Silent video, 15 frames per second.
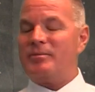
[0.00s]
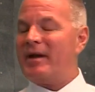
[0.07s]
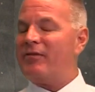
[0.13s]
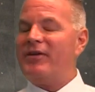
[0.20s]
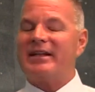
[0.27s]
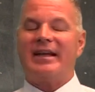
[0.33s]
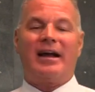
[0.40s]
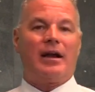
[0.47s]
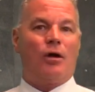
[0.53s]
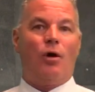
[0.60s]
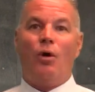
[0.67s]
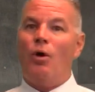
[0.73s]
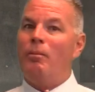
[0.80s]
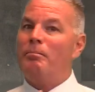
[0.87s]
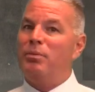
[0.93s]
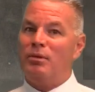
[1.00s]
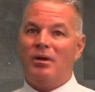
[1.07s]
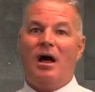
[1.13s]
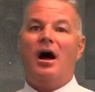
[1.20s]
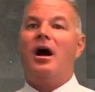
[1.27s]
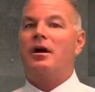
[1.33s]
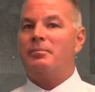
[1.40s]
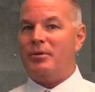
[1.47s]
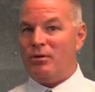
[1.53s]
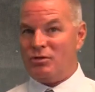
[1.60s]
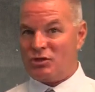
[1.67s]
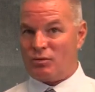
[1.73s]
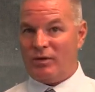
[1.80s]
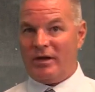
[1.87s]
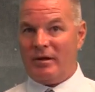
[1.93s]
a matter of fact, I got a whole blog
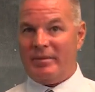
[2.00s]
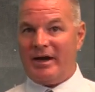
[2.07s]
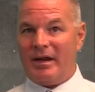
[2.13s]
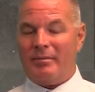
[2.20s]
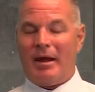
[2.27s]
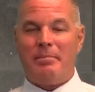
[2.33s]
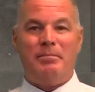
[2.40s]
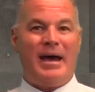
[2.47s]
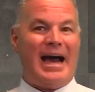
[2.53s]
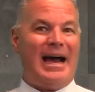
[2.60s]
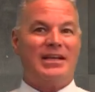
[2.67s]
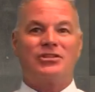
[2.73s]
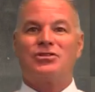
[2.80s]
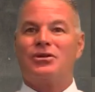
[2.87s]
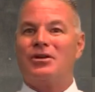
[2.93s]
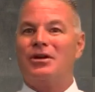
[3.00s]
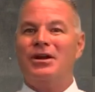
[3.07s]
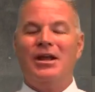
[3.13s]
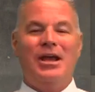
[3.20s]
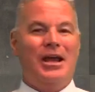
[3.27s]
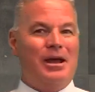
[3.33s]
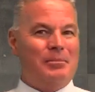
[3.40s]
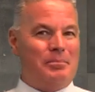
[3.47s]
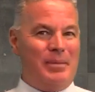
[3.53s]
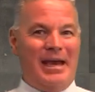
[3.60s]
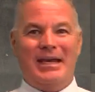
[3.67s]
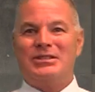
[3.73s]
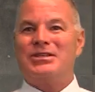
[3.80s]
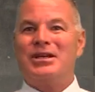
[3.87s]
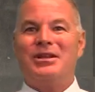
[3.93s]
post written about it. My pastor
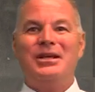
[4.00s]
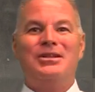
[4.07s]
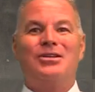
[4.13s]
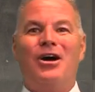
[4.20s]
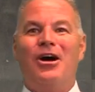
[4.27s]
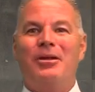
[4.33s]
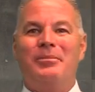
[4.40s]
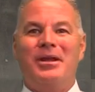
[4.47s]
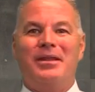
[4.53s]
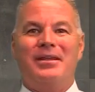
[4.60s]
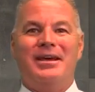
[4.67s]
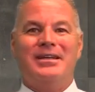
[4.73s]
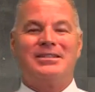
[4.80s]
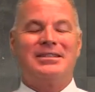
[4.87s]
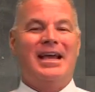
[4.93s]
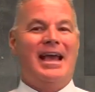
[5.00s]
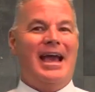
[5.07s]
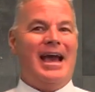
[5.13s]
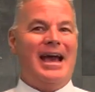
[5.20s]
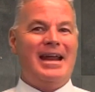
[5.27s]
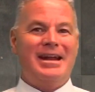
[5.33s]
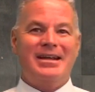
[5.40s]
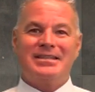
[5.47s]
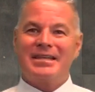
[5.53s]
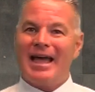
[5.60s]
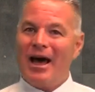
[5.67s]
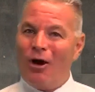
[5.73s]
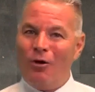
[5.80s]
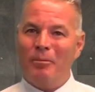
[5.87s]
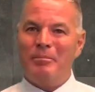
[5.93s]
basically taught me this, and it has
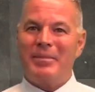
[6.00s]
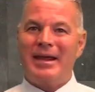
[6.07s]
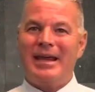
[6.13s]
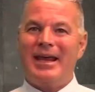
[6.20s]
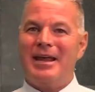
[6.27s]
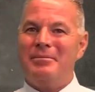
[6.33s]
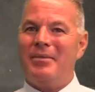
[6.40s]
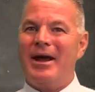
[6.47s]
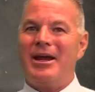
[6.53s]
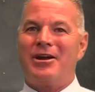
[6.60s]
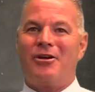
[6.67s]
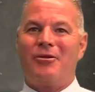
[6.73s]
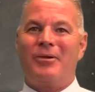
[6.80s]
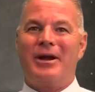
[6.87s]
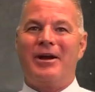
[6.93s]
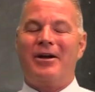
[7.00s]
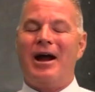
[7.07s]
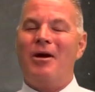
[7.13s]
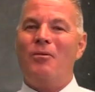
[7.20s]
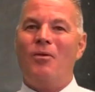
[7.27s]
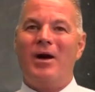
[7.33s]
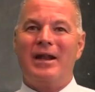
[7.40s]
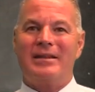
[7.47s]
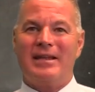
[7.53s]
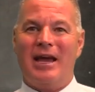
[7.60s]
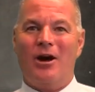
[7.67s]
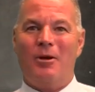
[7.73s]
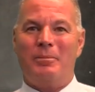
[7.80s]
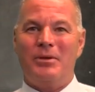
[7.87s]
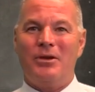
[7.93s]
helped me in my career. I want it to
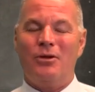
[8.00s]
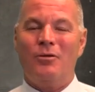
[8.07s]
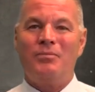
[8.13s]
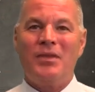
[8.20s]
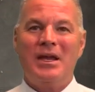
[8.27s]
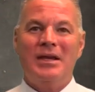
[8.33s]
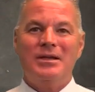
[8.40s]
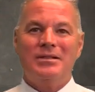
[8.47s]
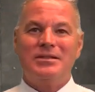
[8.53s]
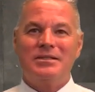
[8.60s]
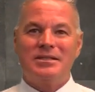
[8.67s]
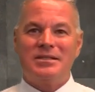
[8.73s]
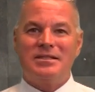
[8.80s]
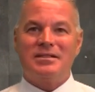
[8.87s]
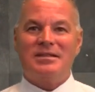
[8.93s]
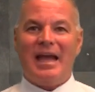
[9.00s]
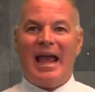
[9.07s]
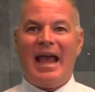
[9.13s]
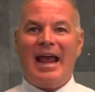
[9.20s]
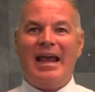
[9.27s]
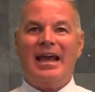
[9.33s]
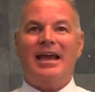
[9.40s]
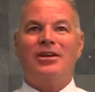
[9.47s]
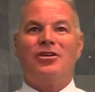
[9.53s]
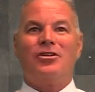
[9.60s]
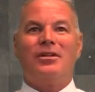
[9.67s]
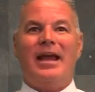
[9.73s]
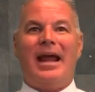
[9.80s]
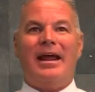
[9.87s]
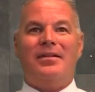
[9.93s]
help you. Stay in
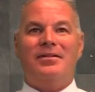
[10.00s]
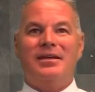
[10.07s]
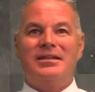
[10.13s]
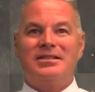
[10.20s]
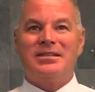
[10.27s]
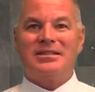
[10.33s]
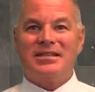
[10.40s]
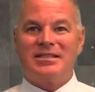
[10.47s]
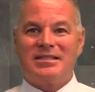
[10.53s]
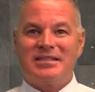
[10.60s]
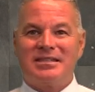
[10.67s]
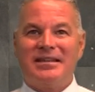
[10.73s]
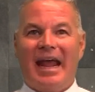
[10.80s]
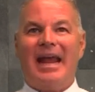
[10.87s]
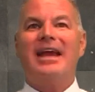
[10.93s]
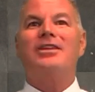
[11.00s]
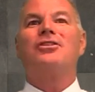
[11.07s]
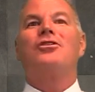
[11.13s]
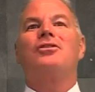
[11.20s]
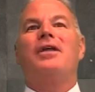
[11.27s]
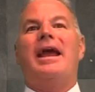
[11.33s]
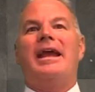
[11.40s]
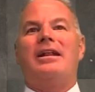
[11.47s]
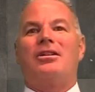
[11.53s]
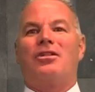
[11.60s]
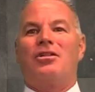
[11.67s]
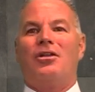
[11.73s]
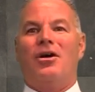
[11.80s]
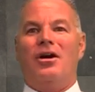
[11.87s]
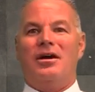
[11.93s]
your lane. This is the stay in your lane
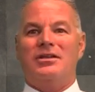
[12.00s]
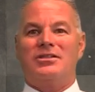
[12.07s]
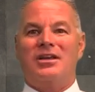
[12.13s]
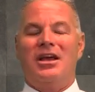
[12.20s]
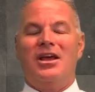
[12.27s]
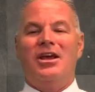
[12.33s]
clause.